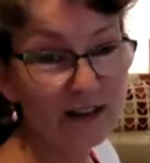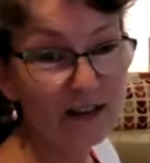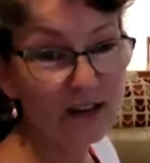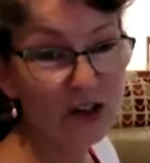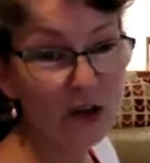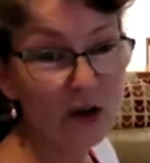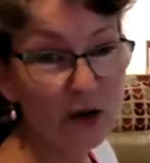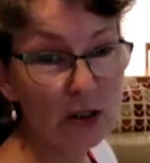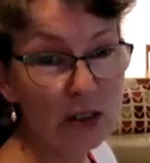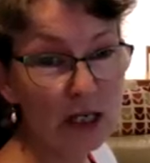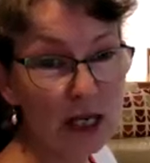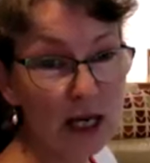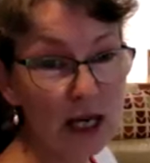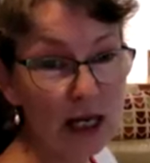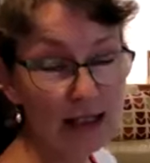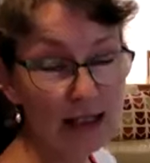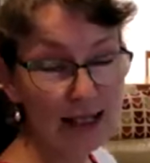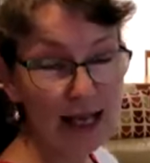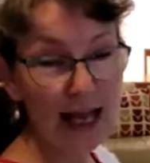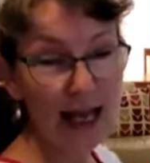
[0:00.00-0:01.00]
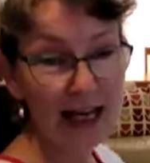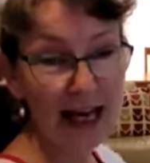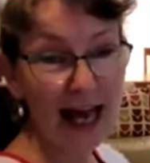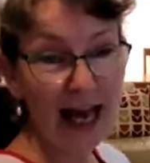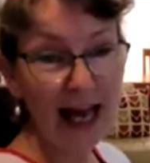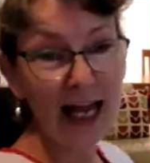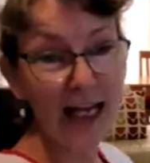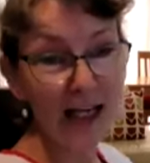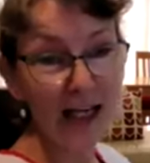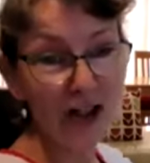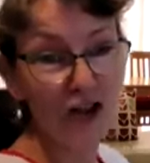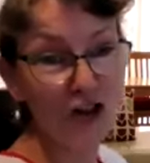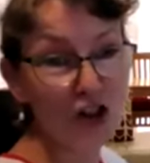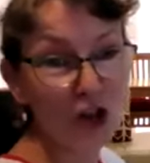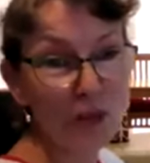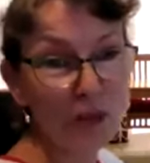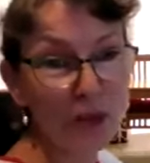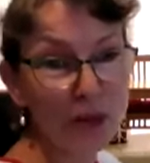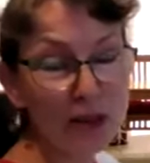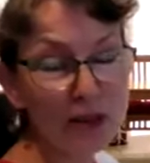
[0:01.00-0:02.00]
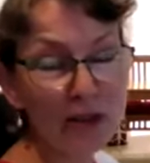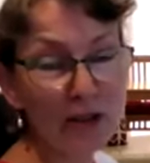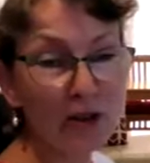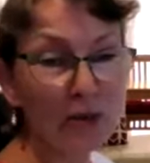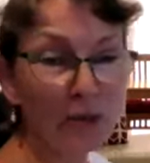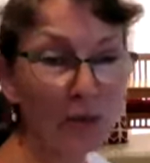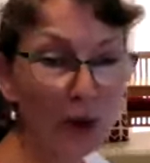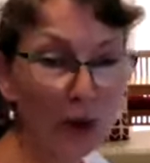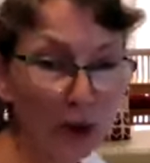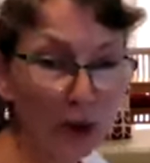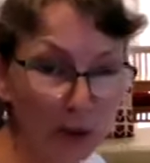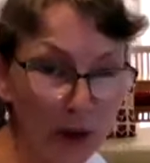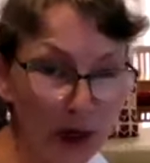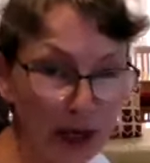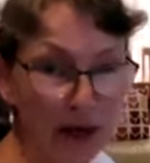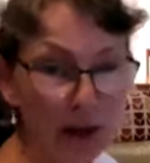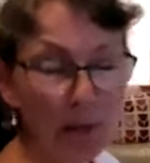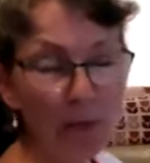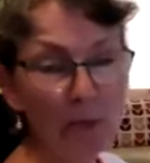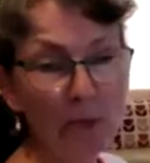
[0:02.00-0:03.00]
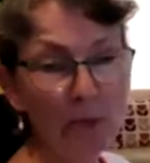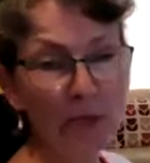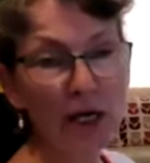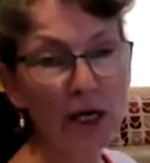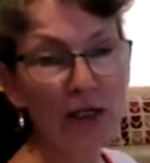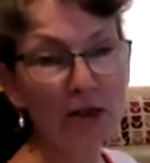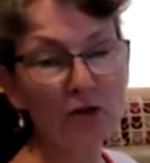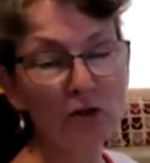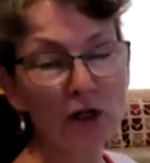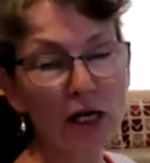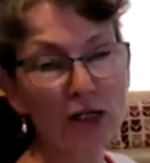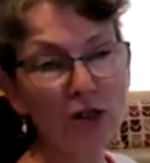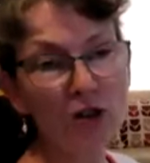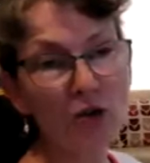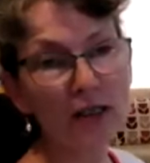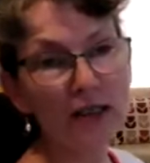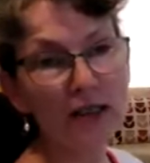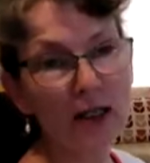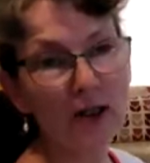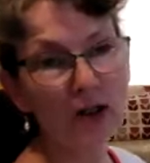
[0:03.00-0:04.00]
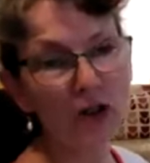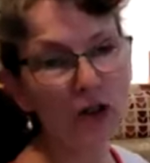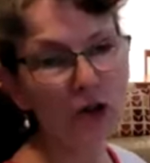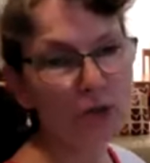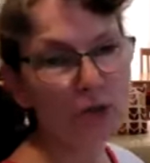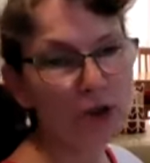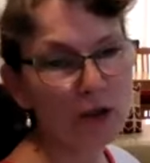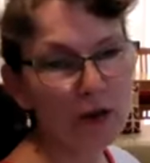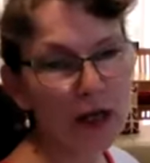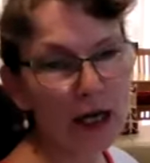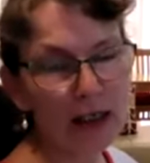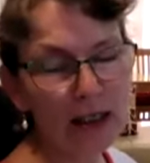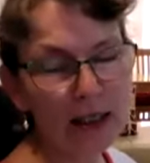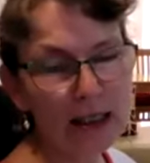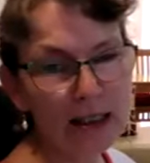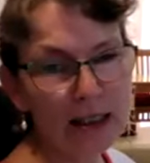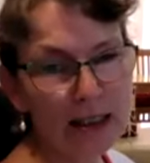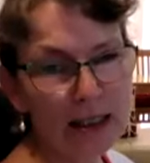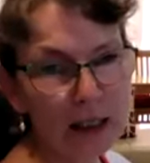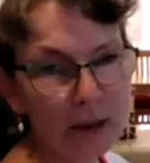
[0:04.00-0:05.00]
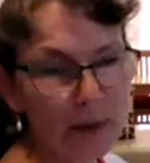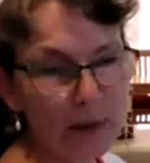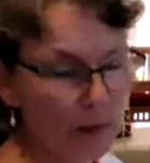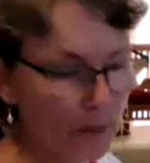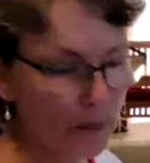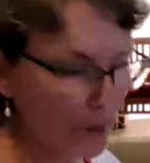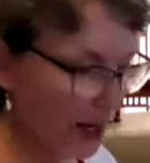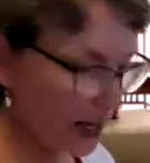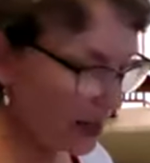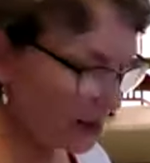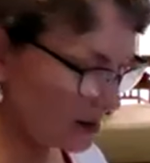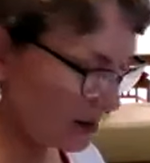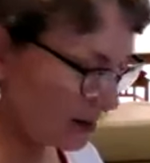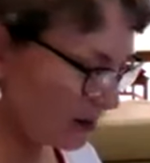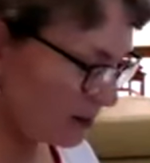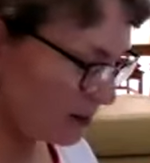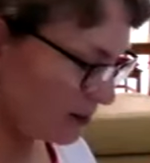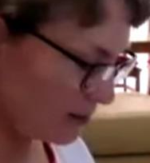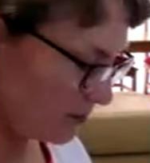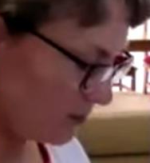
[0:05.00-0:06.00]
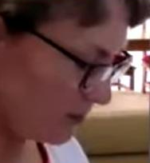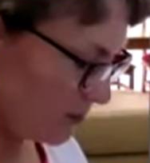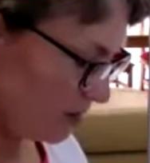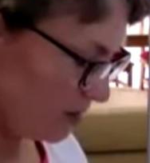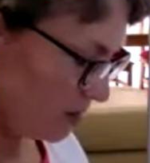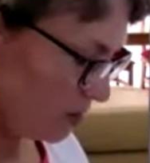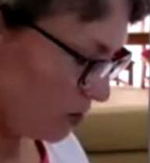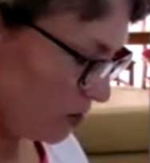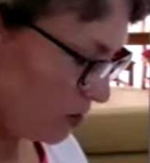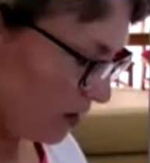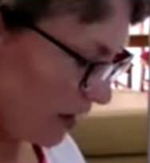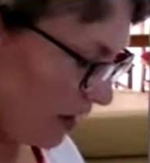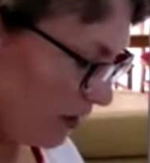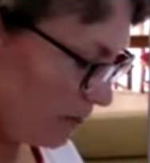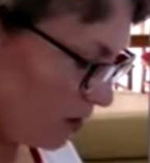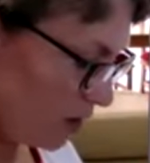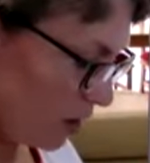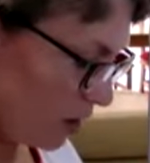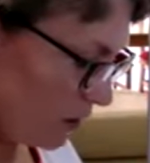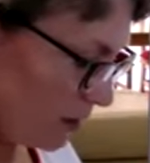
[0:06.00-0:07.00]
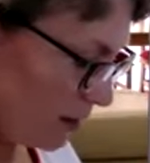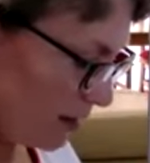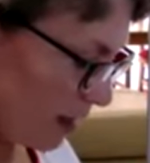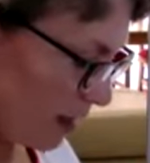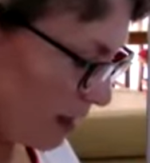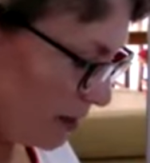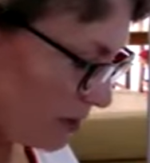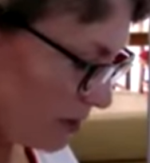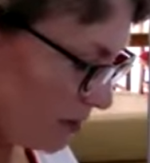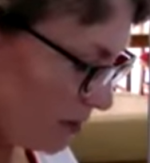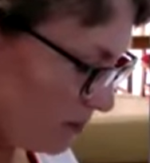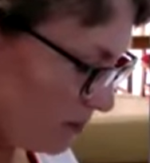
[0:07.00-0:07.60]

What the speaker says: So it's an H up until the point where they're doing that loop. So that needs a little bit of practice. So have a go at that.